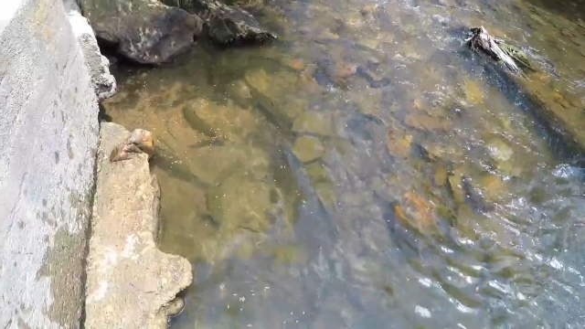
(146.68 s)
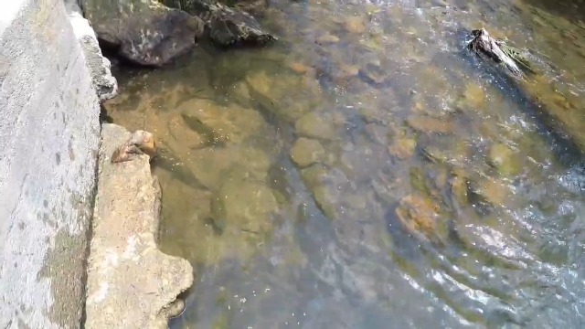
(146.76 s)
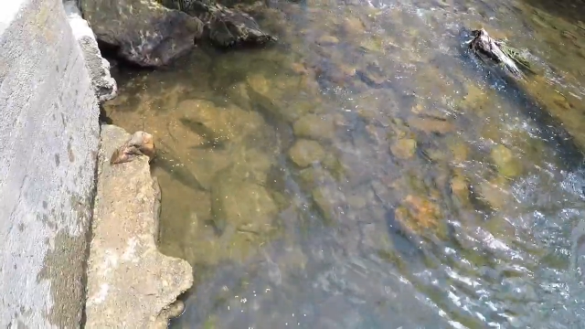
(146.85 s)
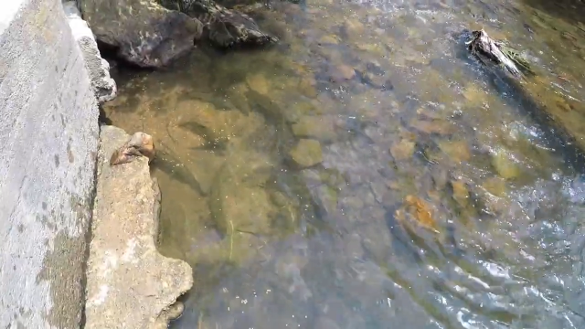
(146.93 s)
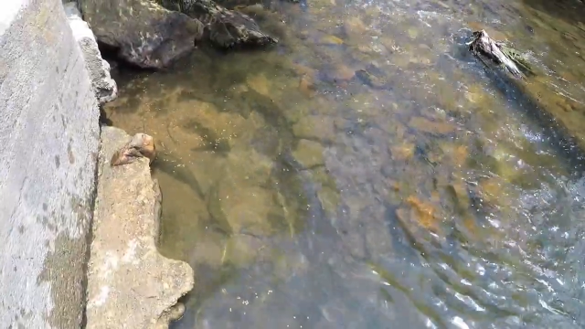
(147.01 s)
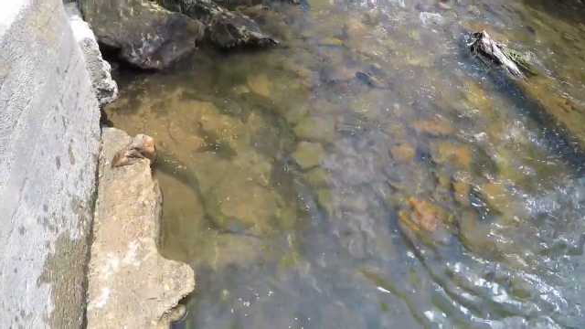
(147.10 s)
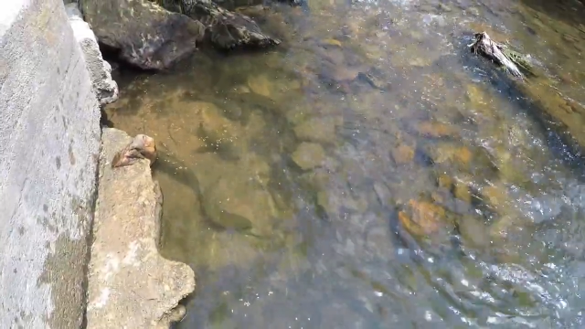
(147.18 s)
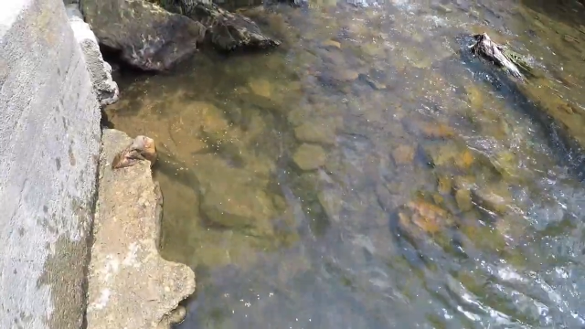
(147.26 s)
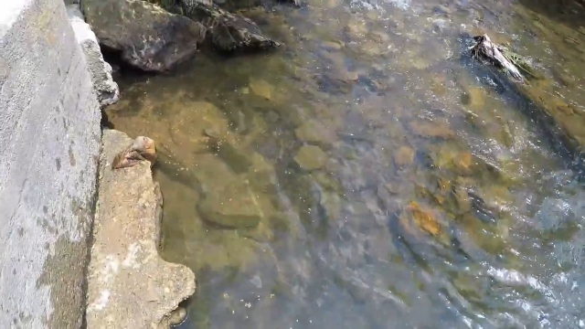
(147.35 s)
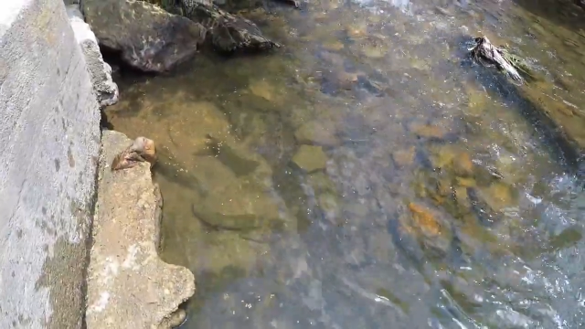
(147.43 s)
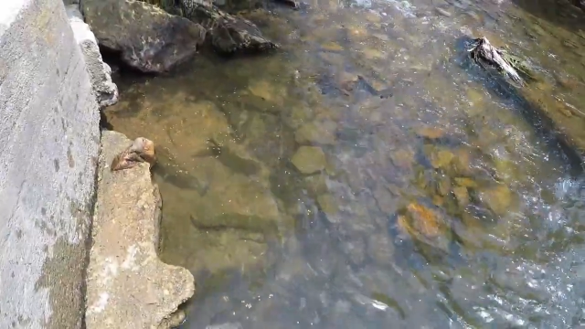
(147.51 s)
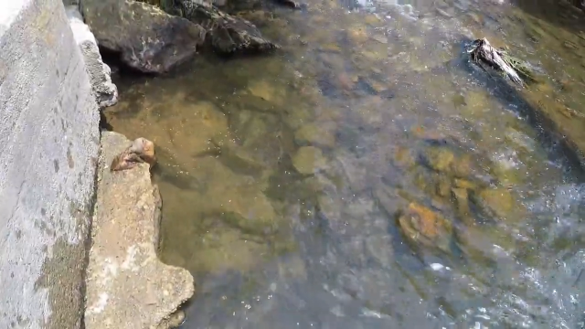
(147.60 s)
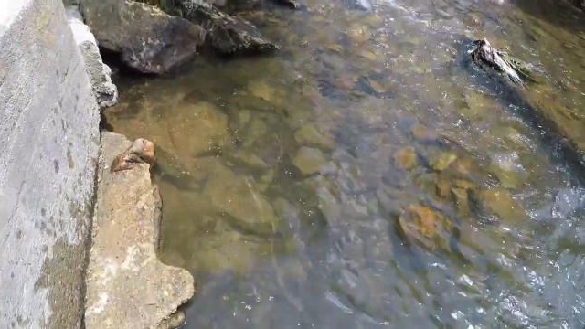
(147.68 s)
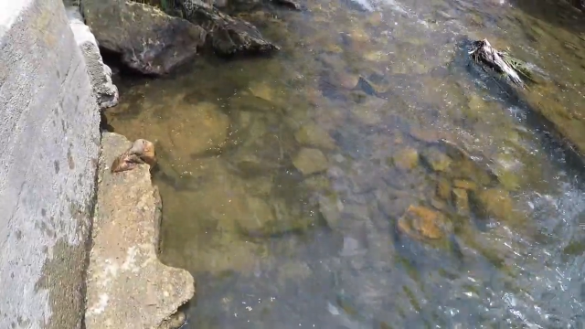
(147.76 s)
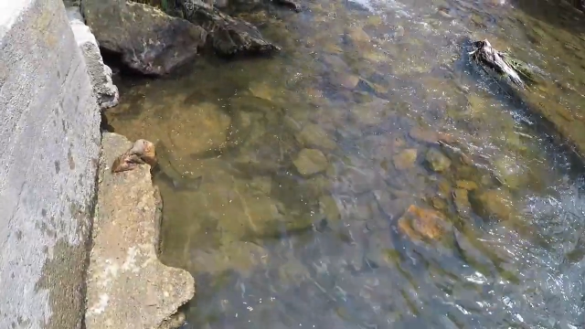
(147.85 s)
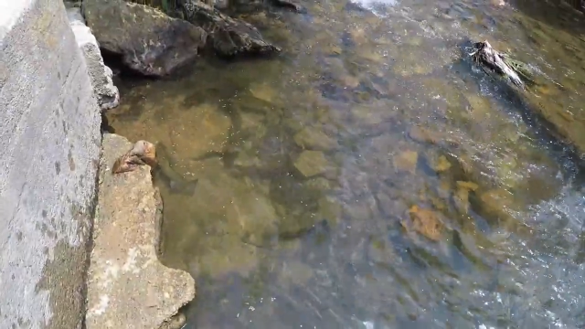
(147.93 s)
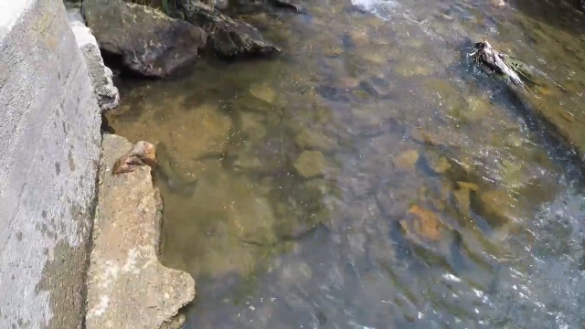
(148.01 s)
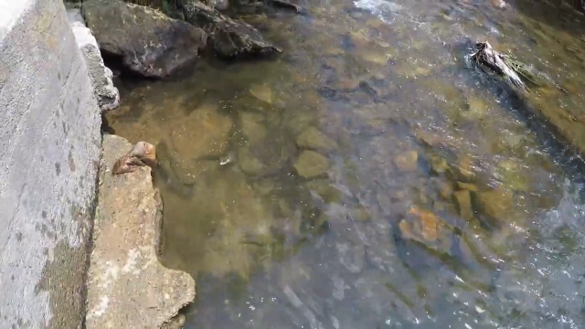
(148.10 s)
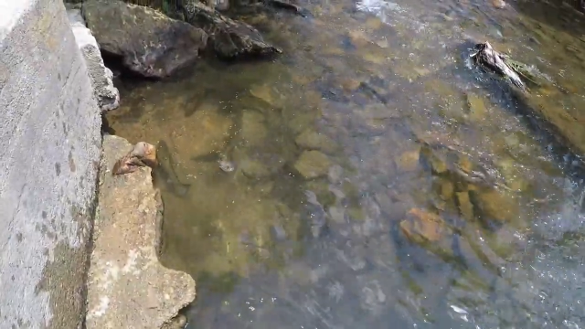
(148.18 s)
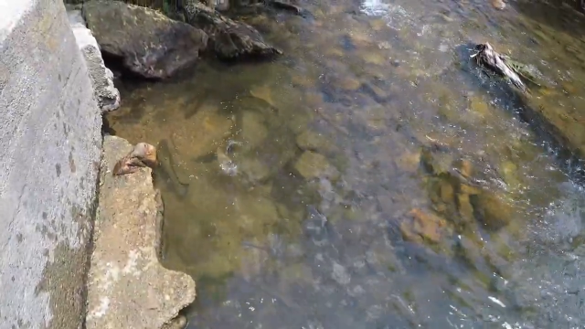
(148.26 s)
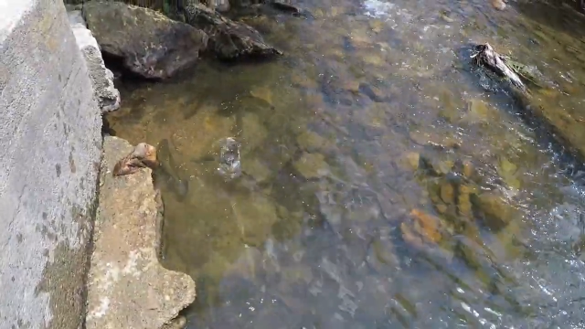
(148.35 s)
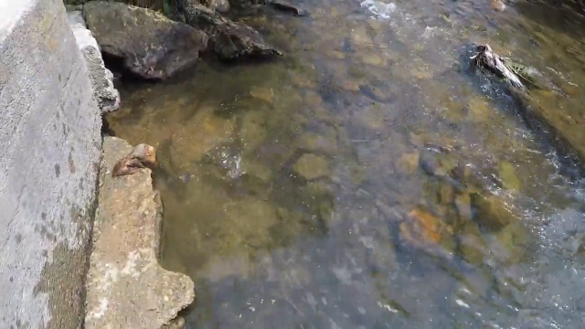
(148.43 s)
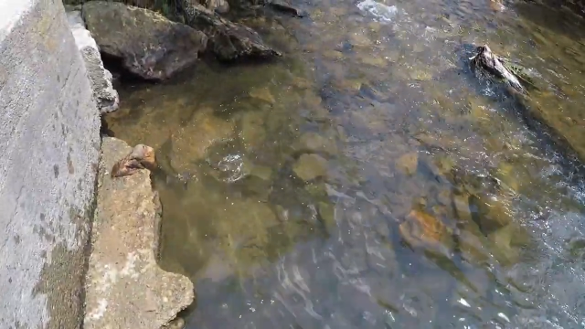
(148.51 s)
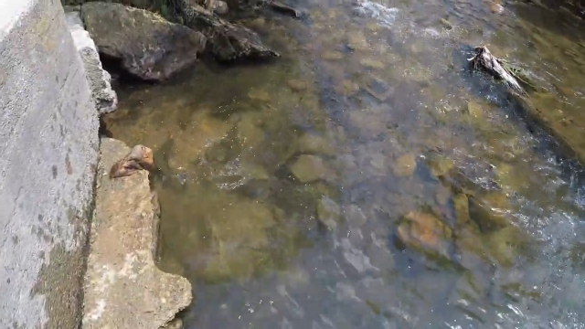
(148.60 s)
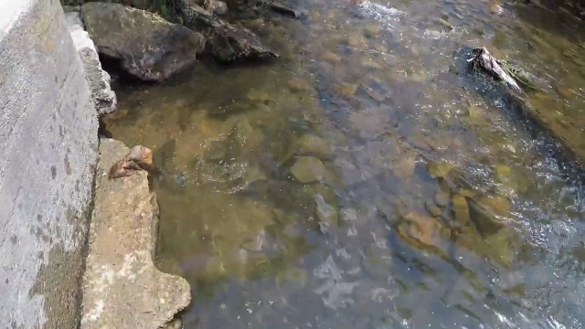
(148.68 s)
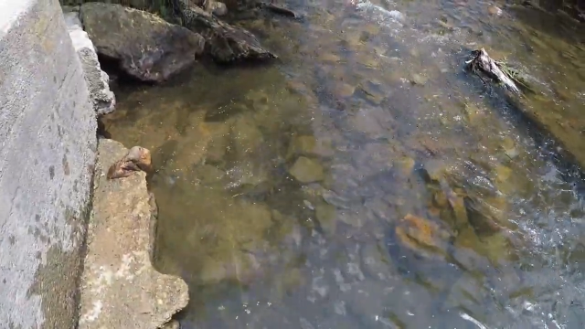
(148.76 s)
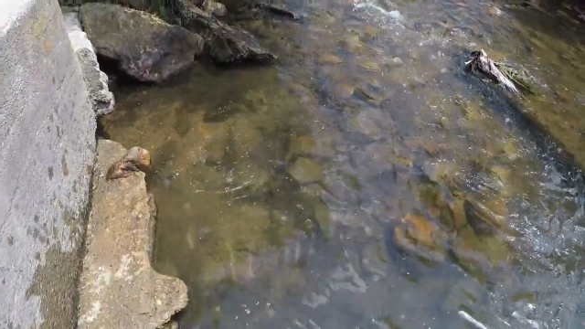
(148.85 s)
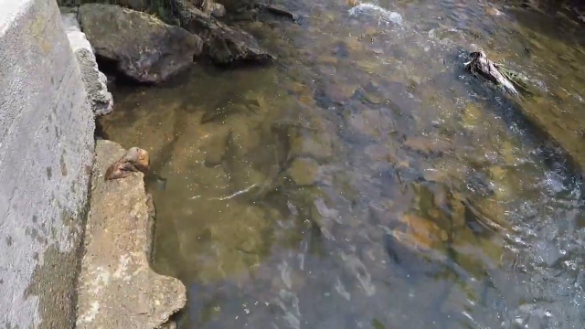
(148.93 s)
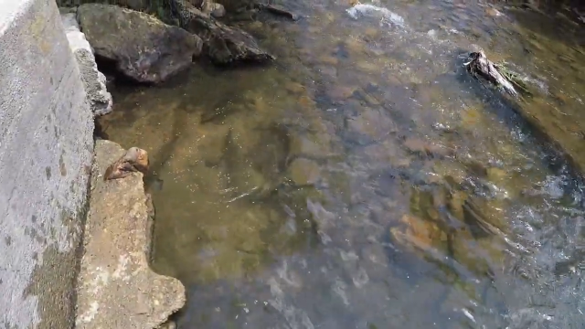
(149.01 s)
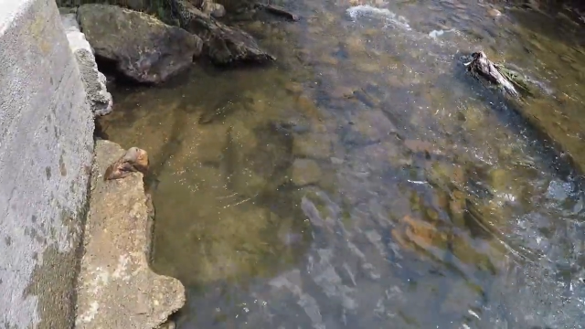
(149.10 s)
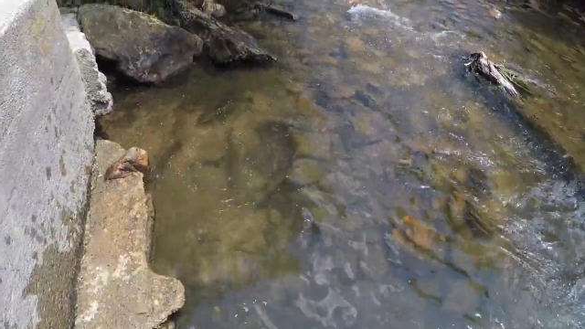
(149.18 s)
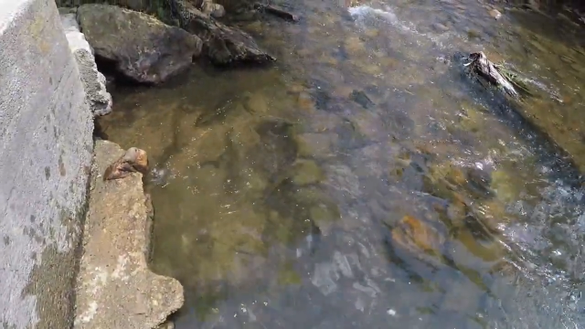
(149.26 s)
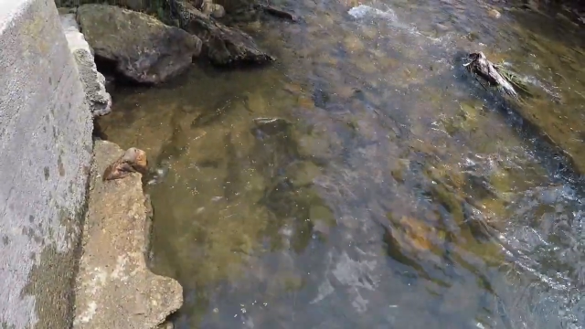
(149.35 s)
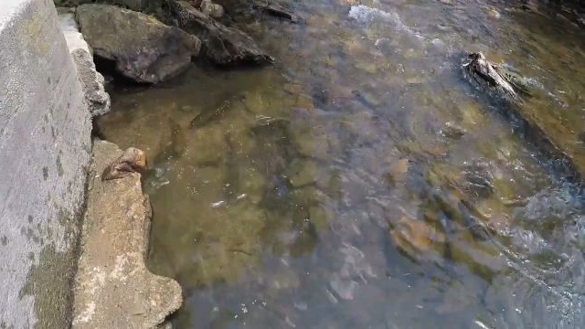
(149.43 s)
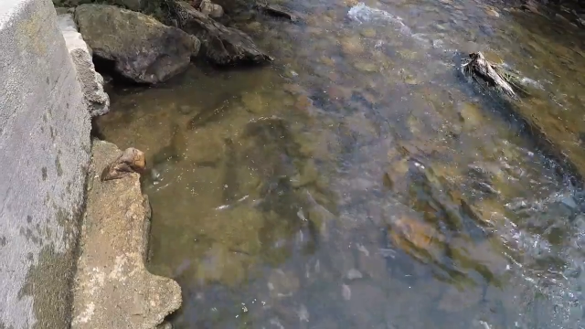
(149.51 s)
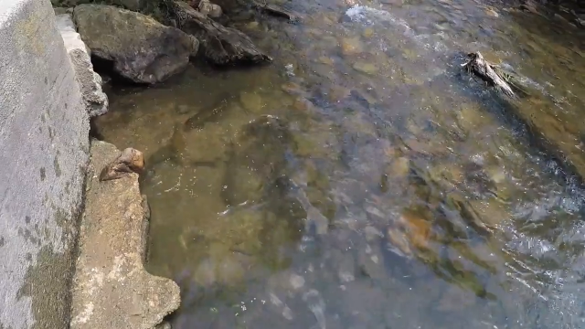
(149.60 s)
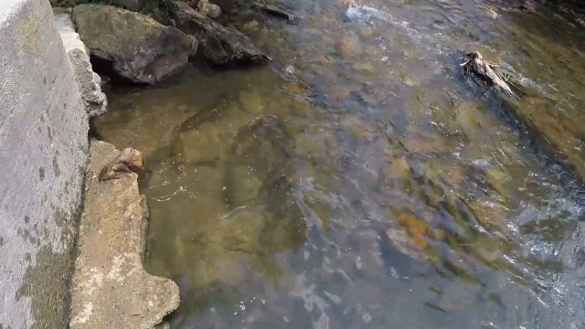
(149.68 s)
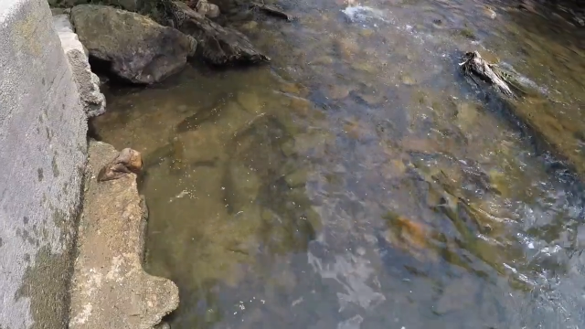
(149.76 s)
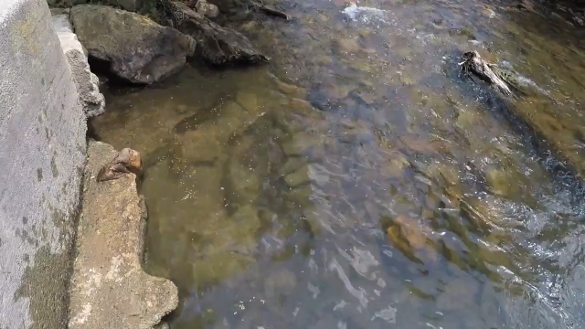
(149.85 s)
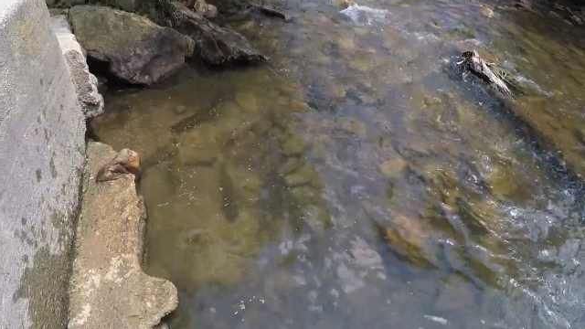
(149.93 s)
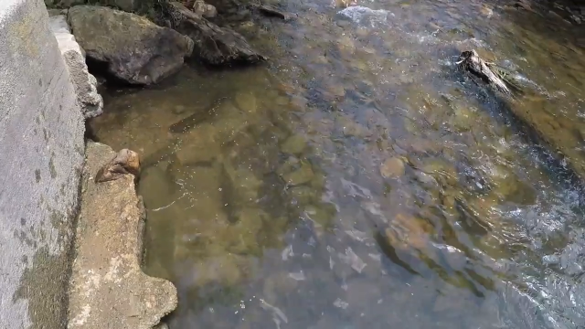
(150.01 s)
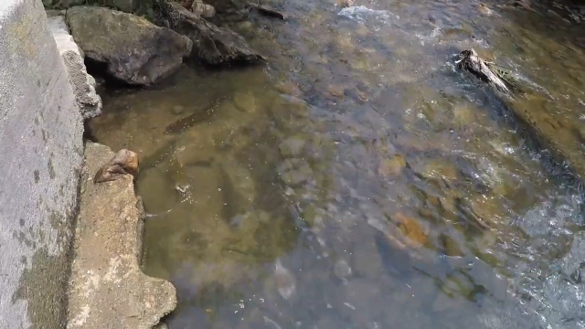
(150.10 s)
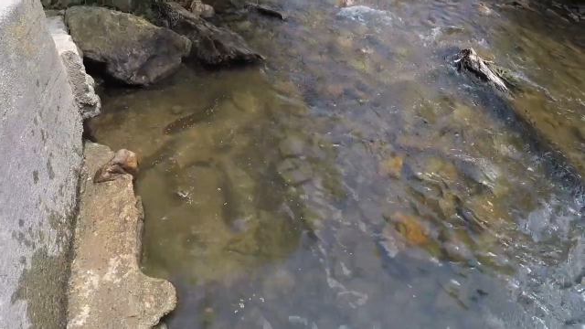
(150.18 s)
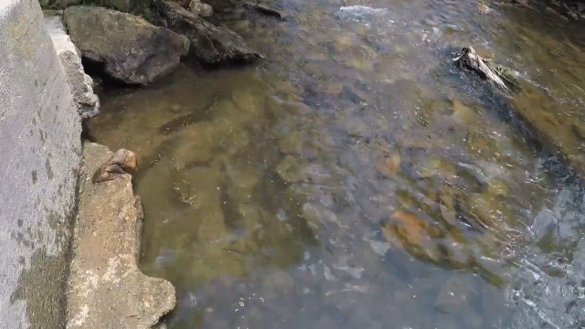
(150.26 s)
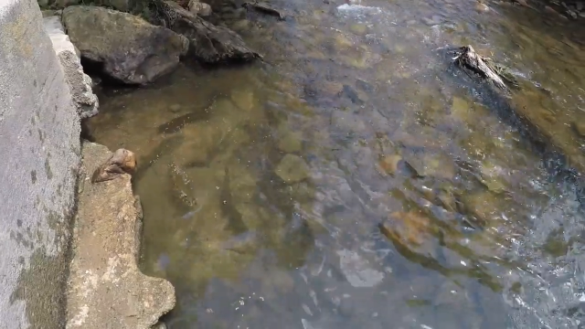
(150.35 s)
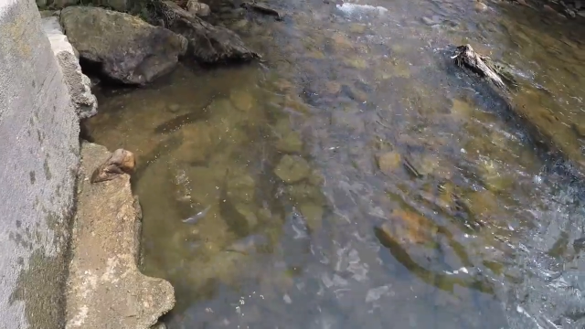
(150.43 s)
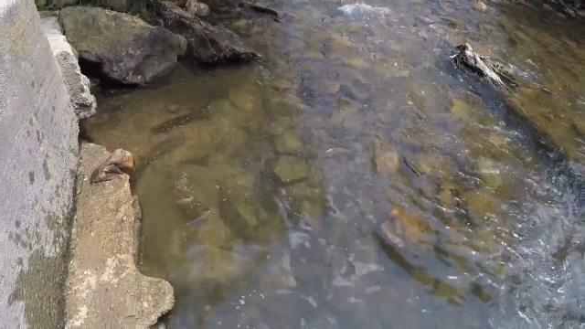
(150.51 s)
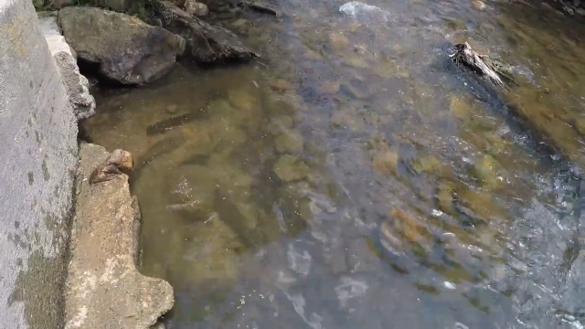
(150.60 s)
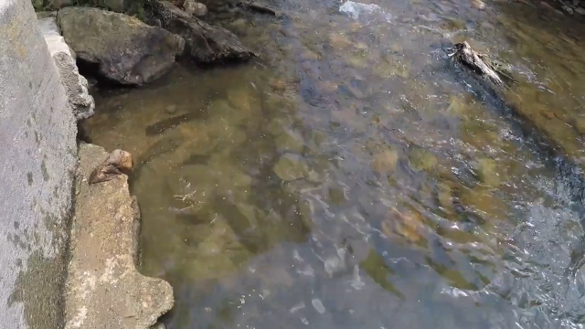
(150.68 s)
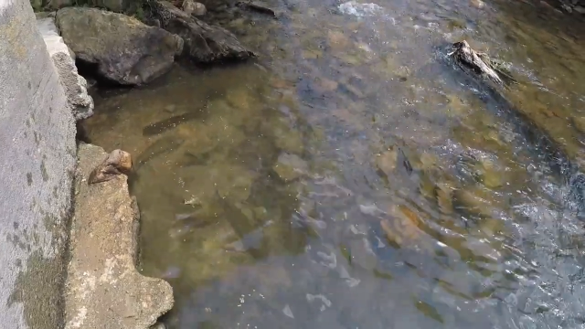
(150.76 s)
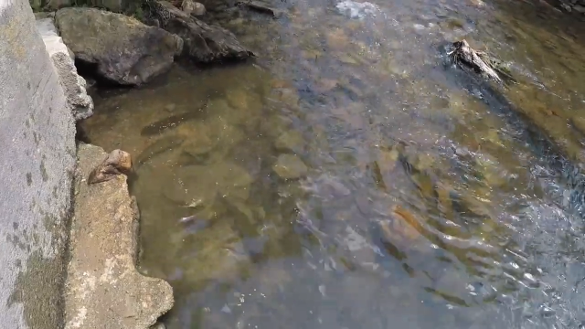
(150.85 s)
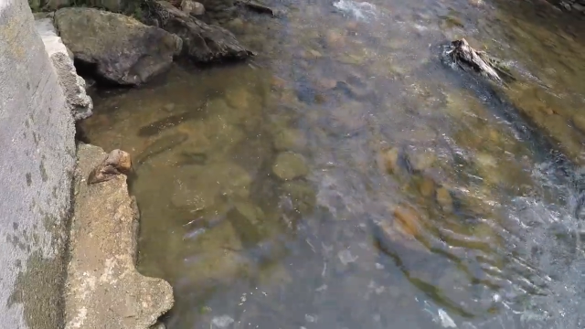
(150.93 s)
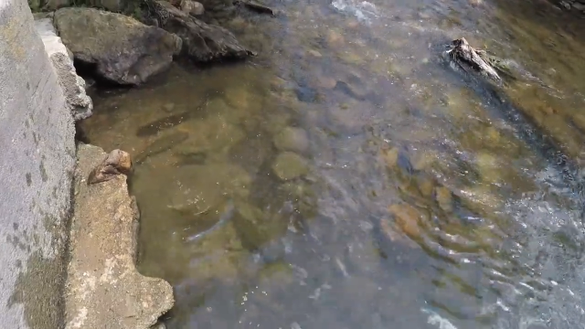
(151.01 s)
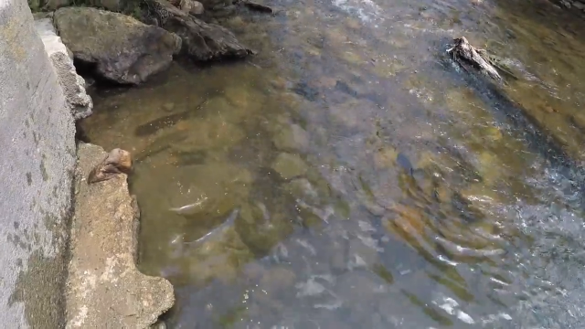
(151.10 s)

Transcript: (no speaker visible)